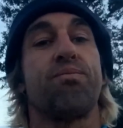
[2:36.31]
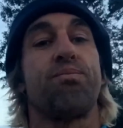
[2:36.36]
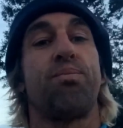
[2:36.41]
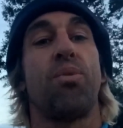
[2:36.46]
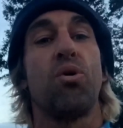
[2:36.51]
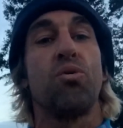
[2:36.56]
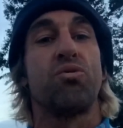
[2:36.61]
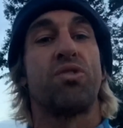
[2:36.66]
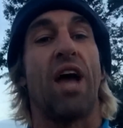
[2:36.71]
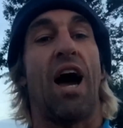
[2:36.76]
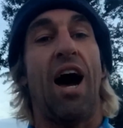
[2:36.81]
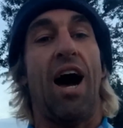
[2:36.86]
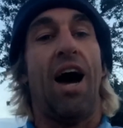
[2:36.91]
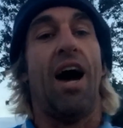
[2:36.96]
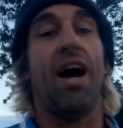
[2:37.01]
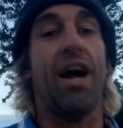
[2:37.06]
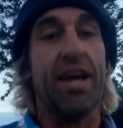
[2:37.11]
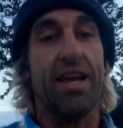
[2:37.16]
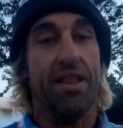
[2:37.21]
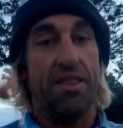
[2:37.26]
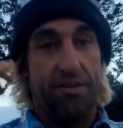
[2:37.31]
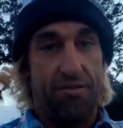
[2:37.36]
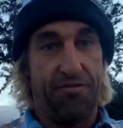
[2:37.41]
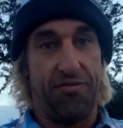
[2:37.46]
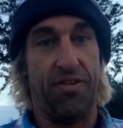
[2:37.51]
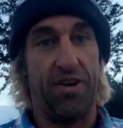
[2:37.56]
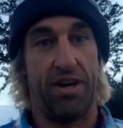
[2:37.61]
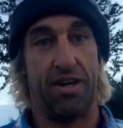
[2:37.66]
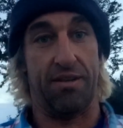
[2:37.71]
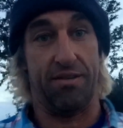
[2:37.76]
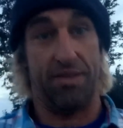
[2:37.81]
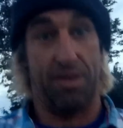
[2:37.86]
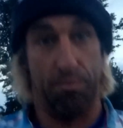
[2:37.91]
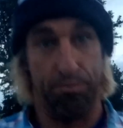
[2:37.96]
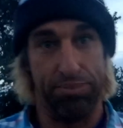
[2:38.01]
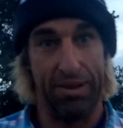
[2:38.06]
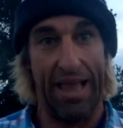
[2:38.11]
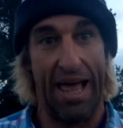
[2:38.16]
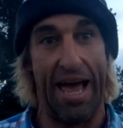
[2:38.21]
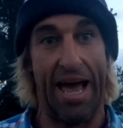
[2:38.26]
bow tie and the fuck the
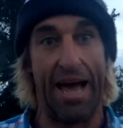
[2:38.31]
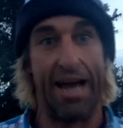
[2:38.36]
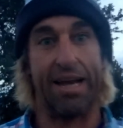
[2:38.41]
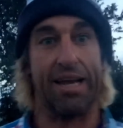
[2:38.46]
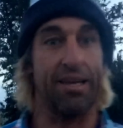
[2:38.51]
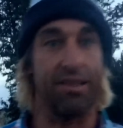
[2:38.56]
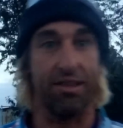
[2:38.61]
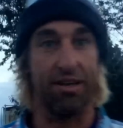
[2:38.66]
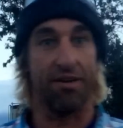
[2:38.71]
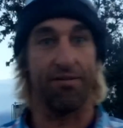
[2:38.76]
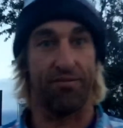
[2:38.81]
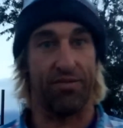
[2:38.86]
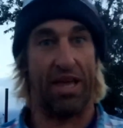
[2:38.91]
black and the